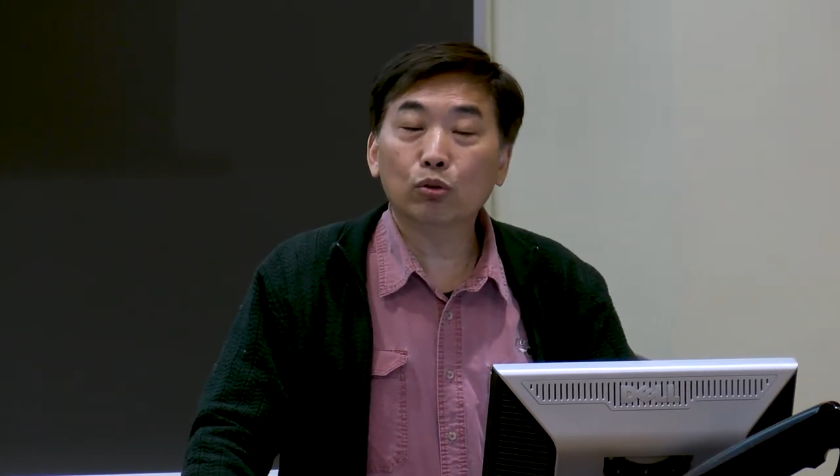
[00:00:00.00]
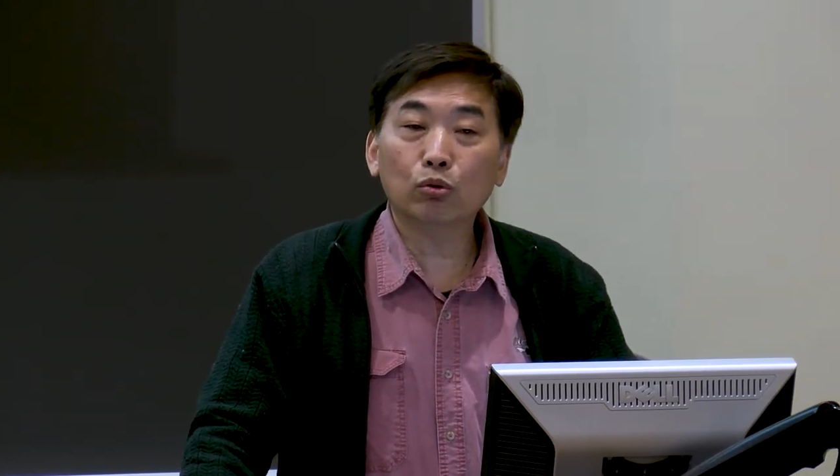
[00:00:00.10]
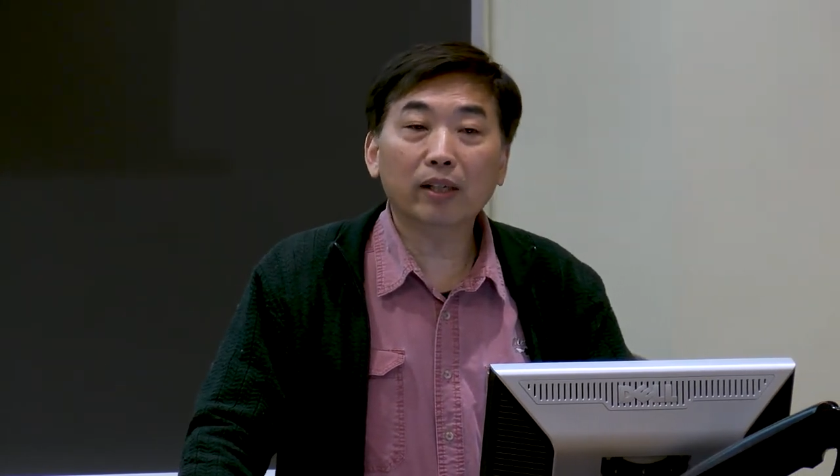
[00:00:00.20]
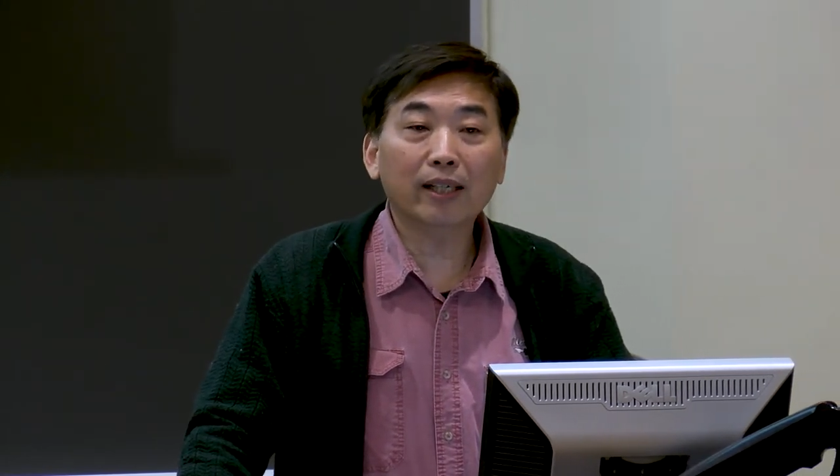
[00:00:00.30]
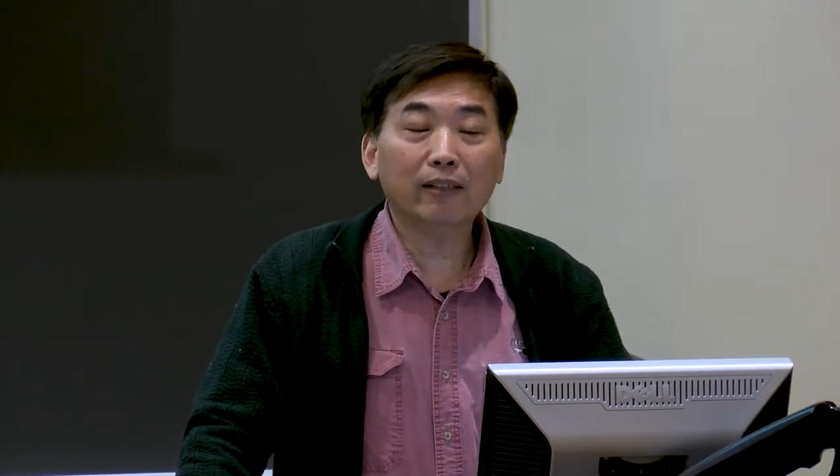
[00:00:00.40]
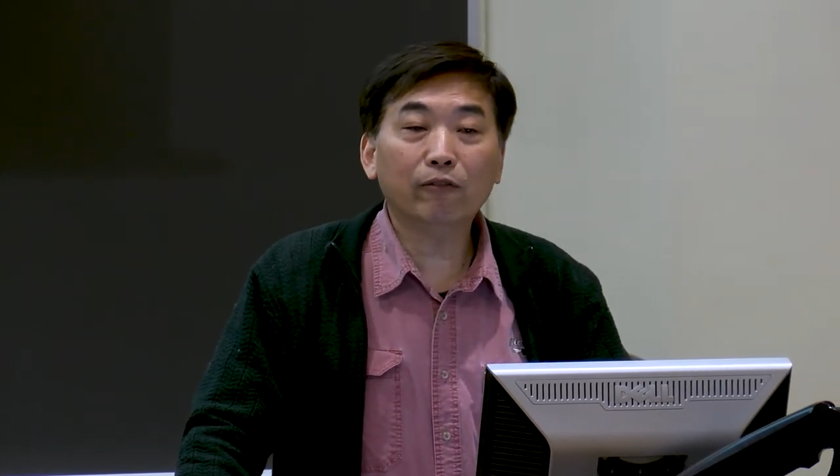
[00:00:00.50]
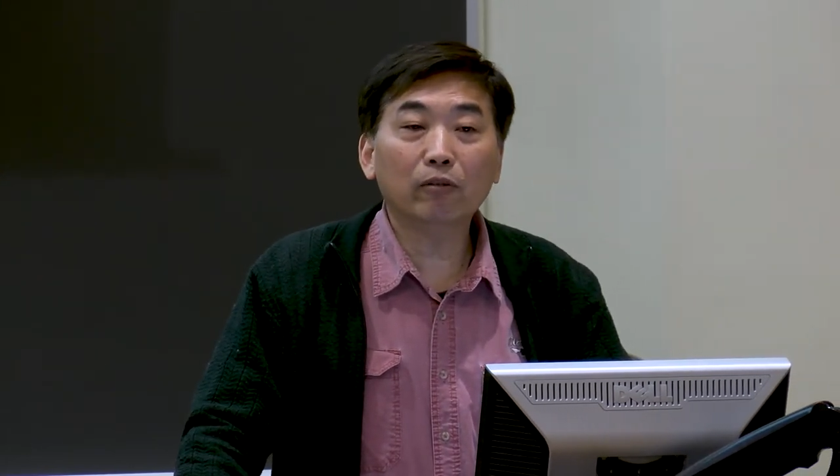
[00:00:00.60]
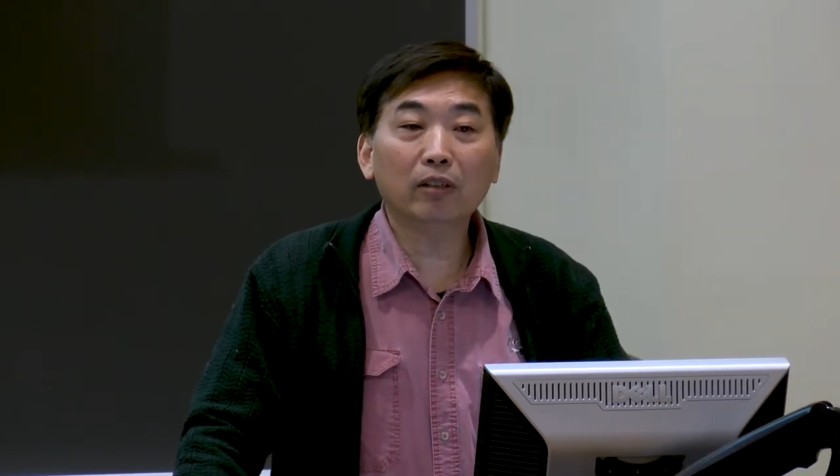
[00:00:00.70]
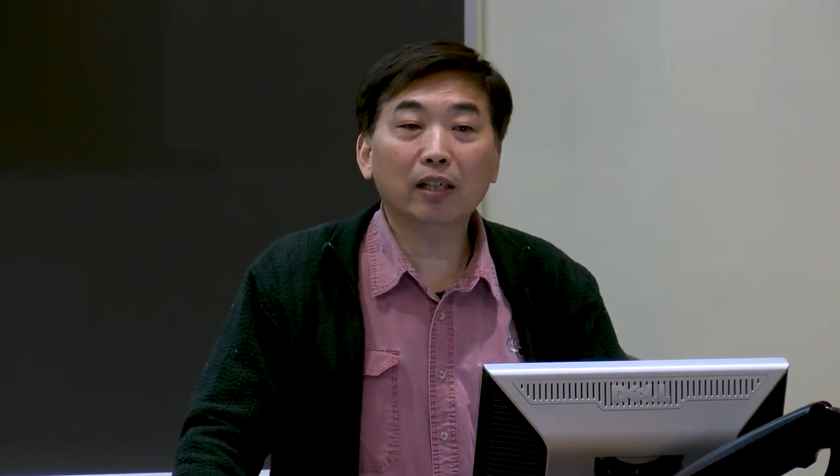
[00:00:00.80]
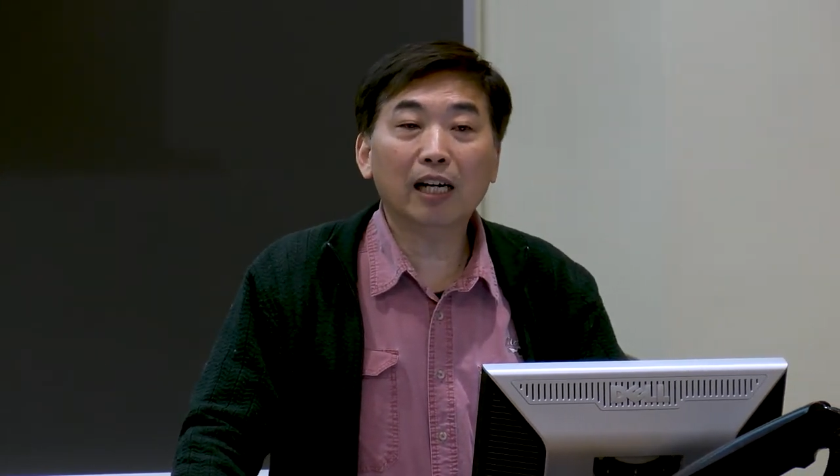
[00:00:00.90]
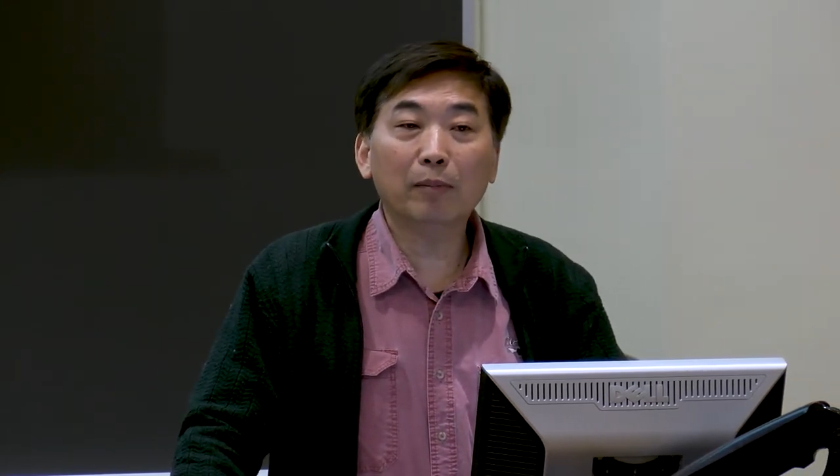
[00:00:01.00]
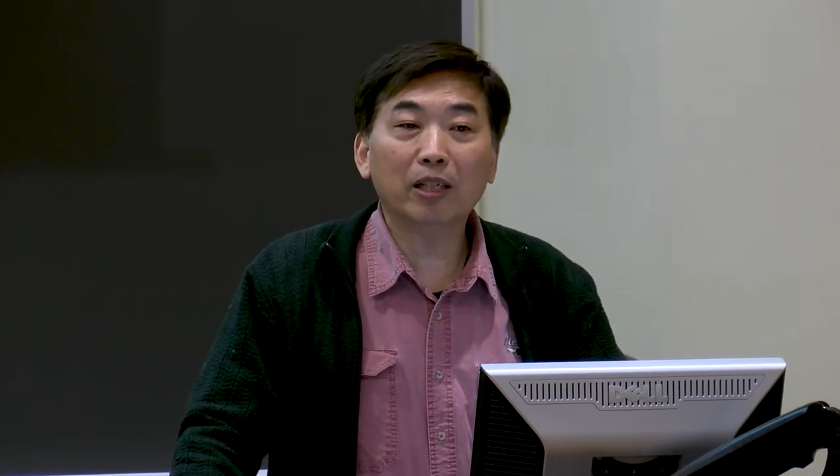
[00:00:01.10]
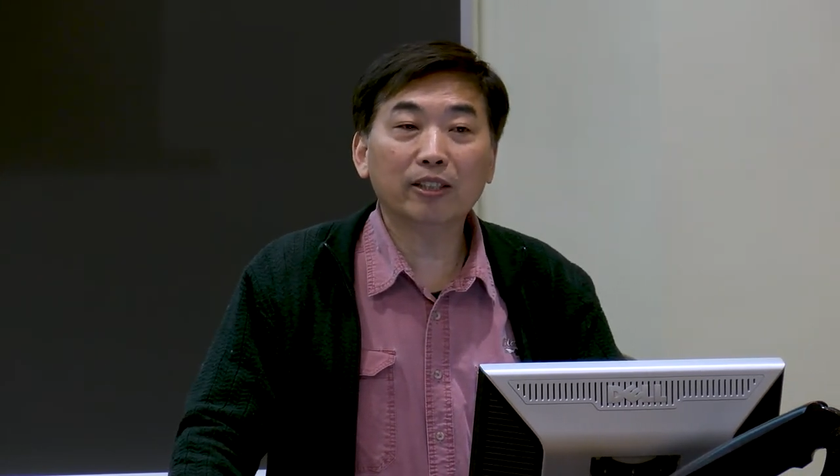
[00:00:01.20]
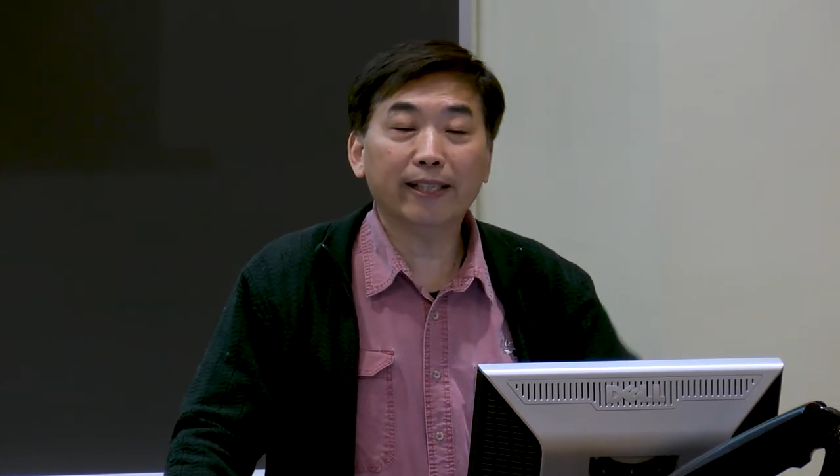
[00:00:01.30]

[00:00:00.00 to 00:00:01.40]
threat from the government.